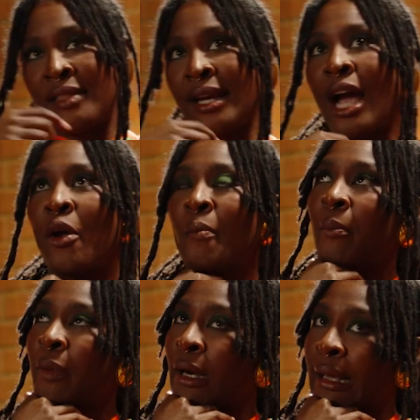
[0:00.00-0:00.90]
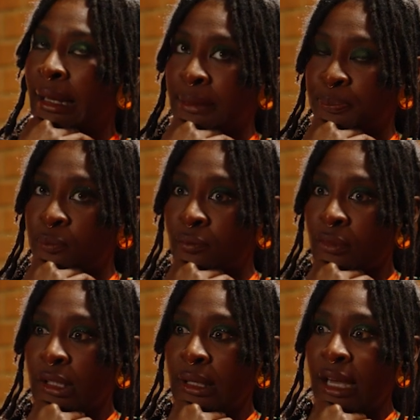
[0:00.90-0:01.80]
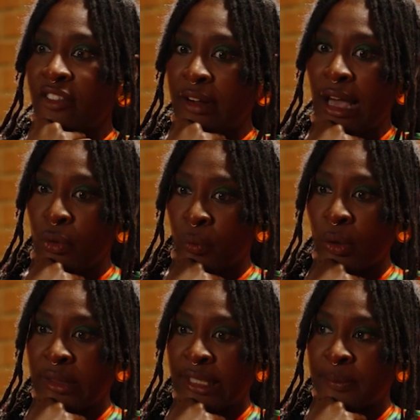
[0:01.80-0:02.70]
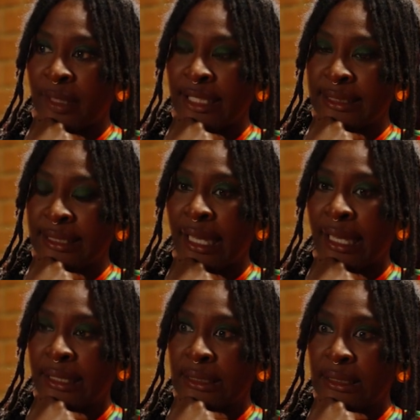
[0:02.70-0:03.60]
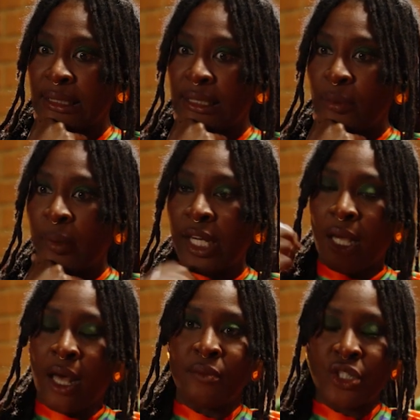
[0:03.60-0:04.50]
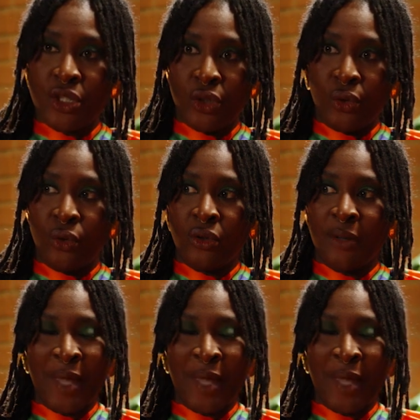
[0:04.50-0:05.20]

thing. I remember, I forgot who wrote this, but they said when it comes to the